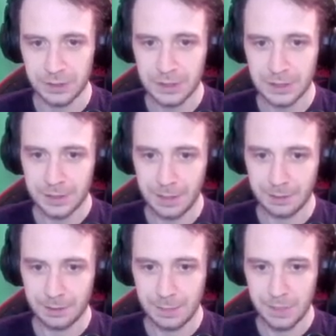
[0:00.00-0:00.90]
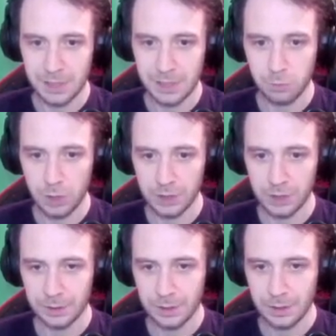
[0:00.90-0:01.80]
Now in DMC
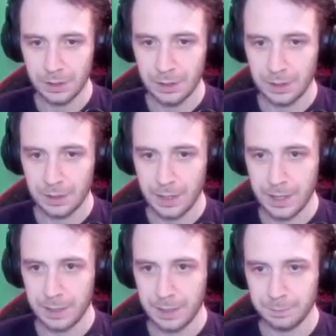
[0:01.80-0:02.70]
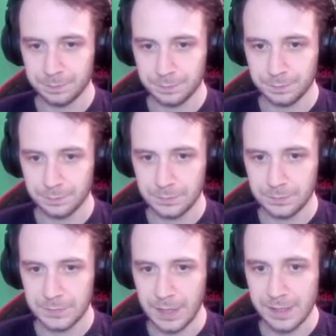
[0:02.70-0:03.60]
1,
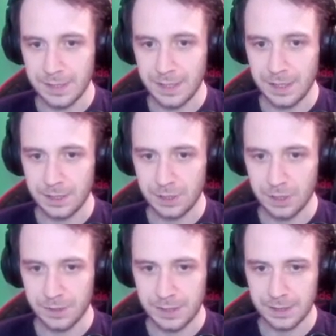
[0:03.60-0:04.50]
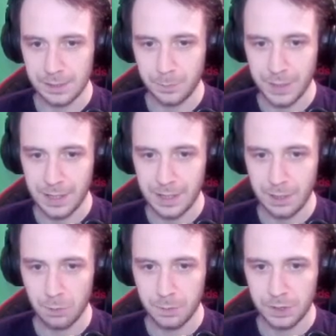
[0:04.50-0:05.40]
Dante is contacted by a woman
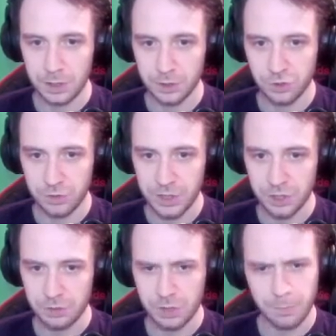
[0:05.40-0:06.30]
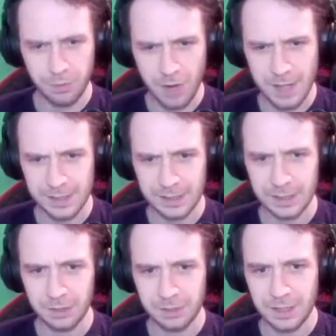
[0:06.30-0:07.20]
called Trish, who surprisingly looks
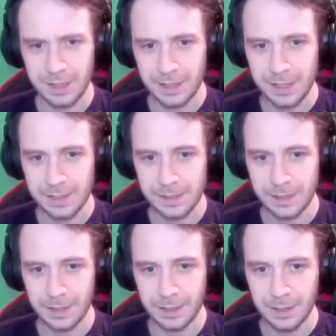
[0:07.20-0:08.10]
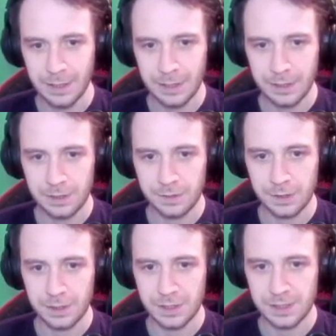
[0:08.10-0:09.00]
like his
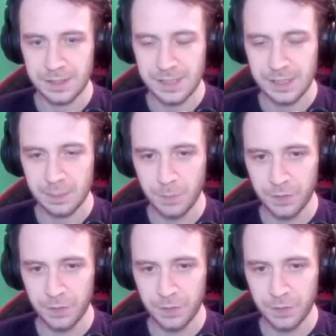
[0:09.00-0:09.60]
deceased mother.